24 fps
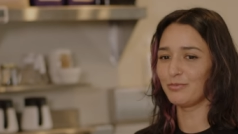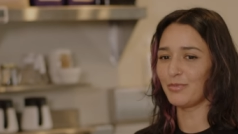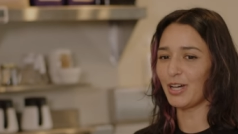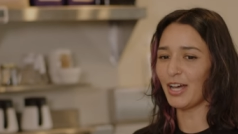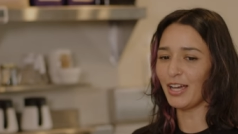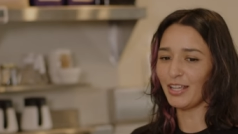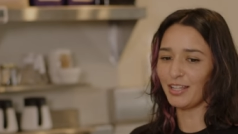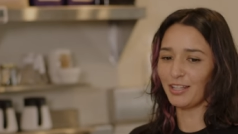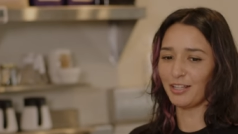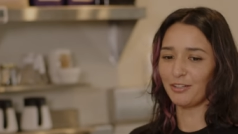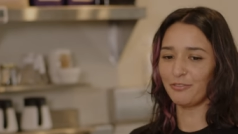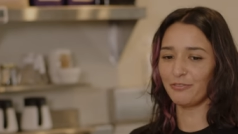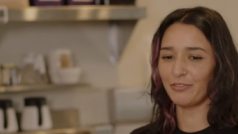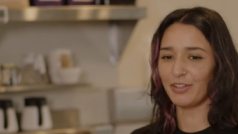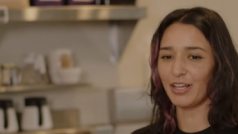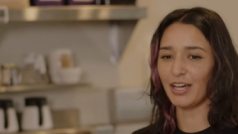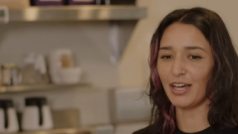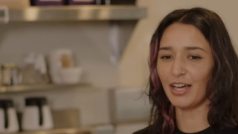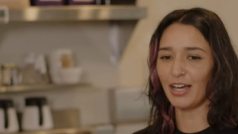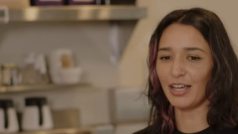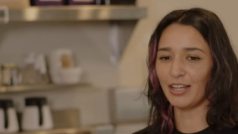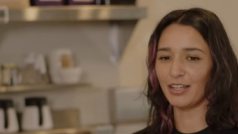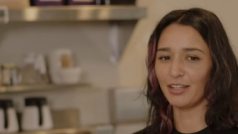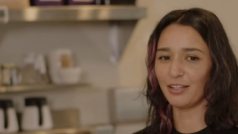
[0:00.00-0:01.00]
I love
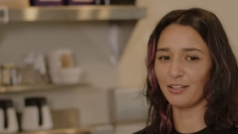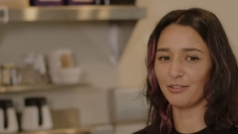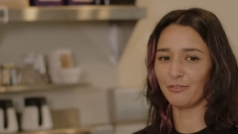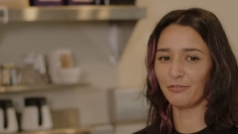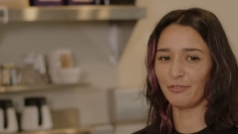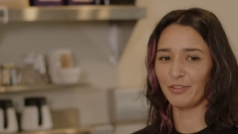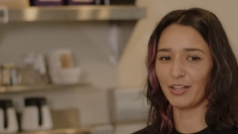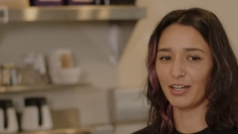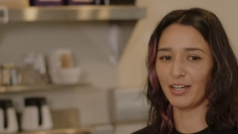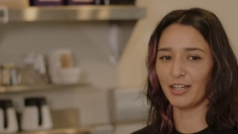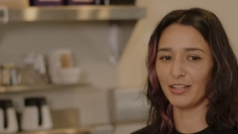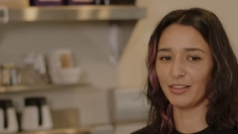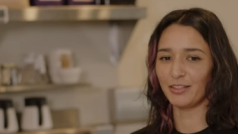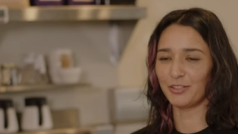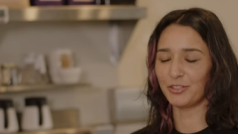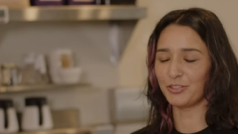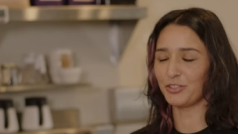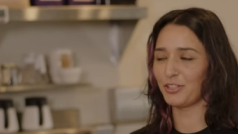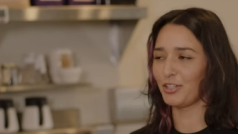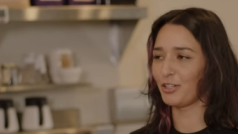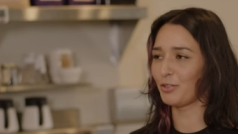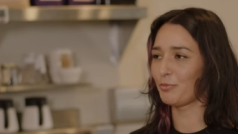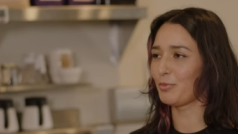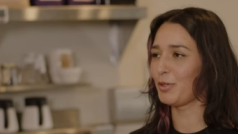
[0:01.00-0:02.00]
that. I love that
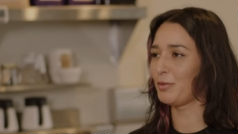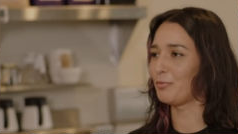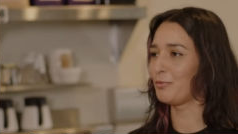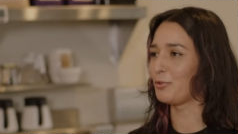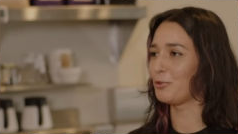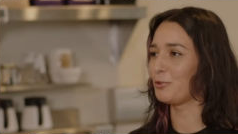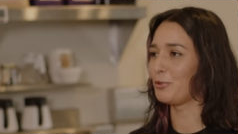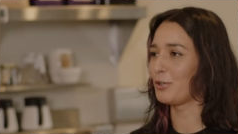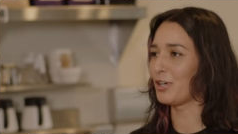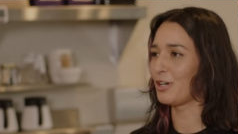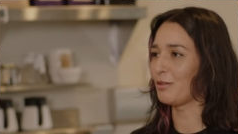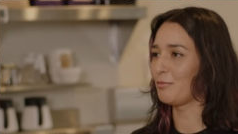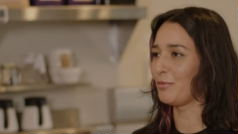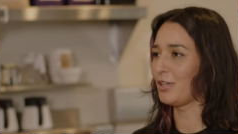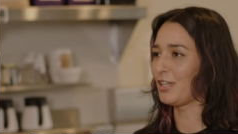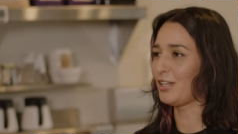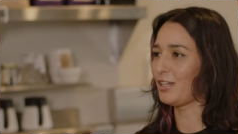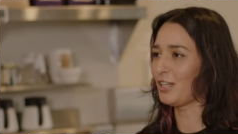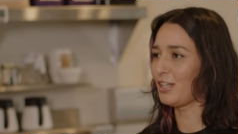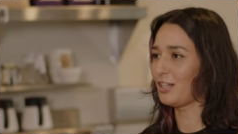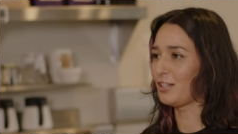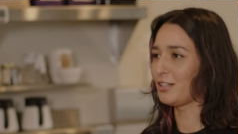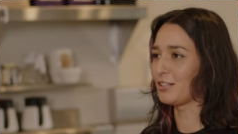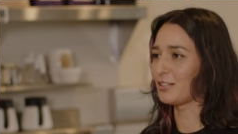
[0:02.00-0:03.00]
there's young people who come in
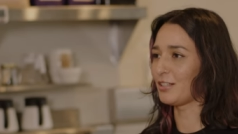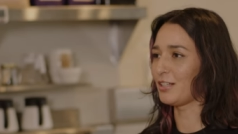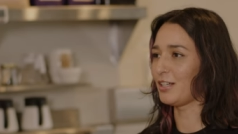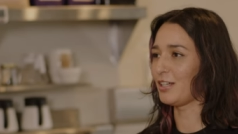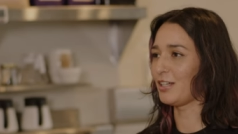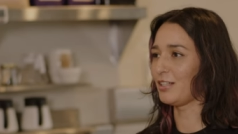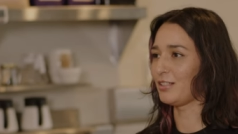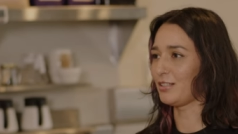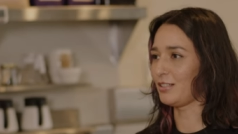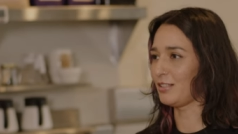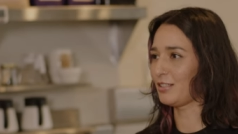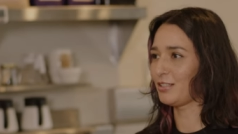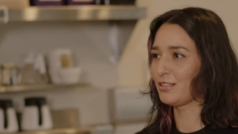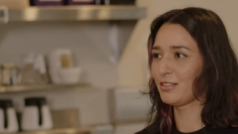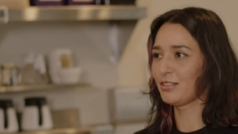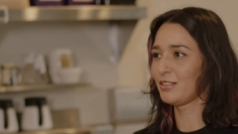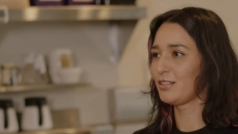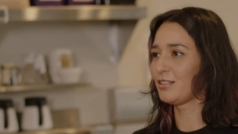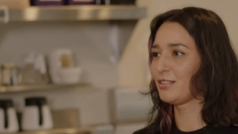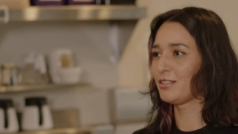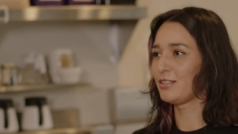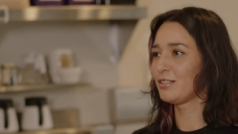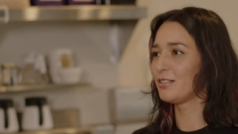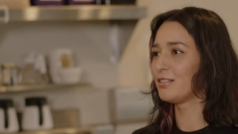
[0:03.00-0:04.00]
here and,
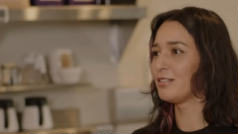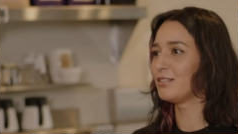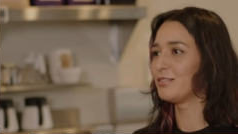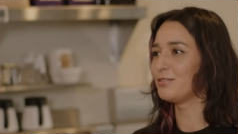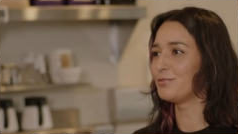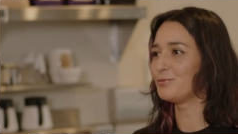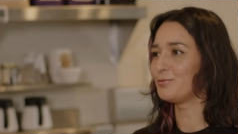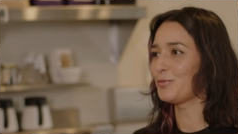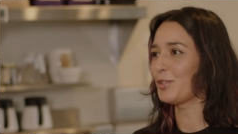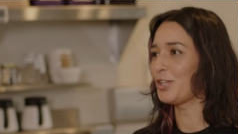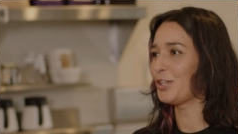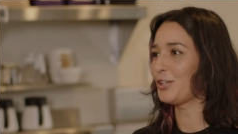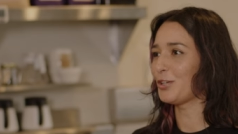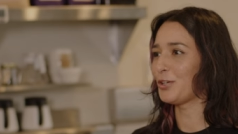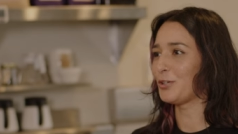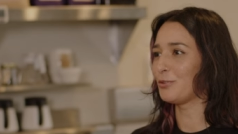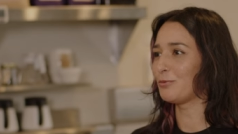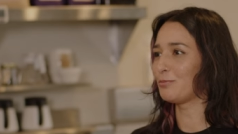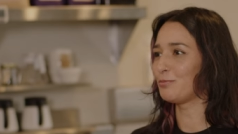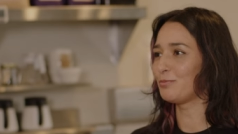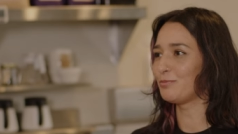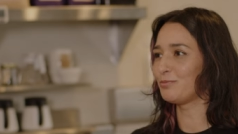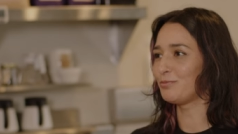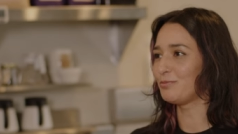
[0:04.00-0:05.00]
you know,
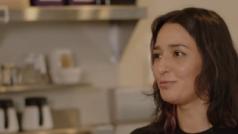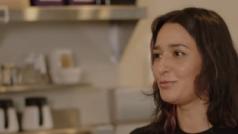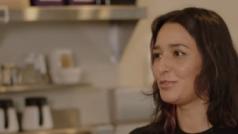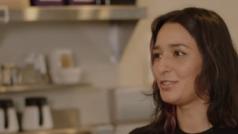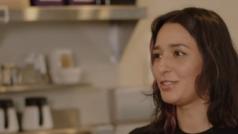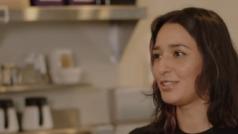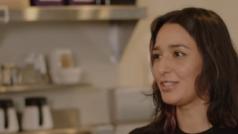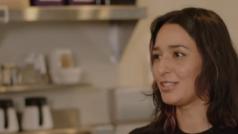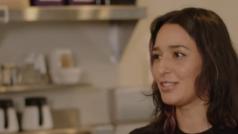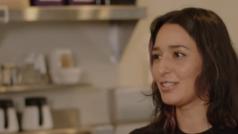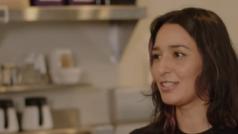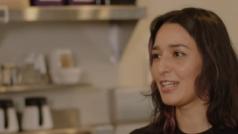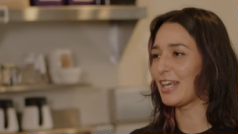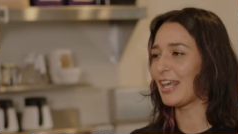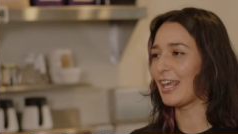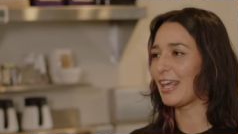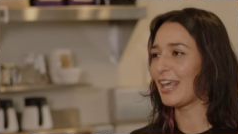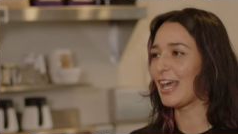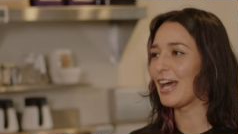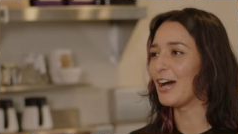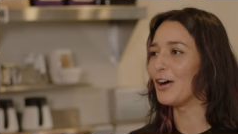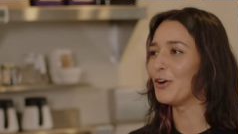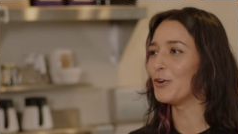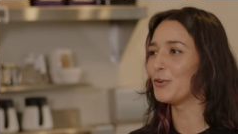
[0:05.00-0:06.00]
just
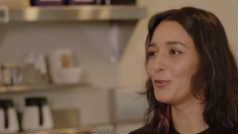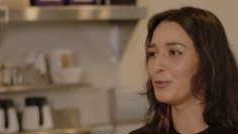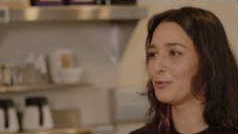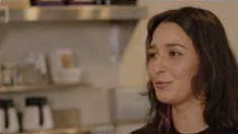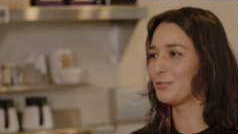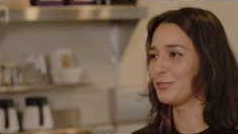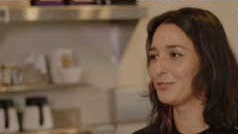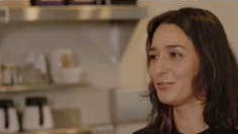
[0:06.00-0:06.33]
hang out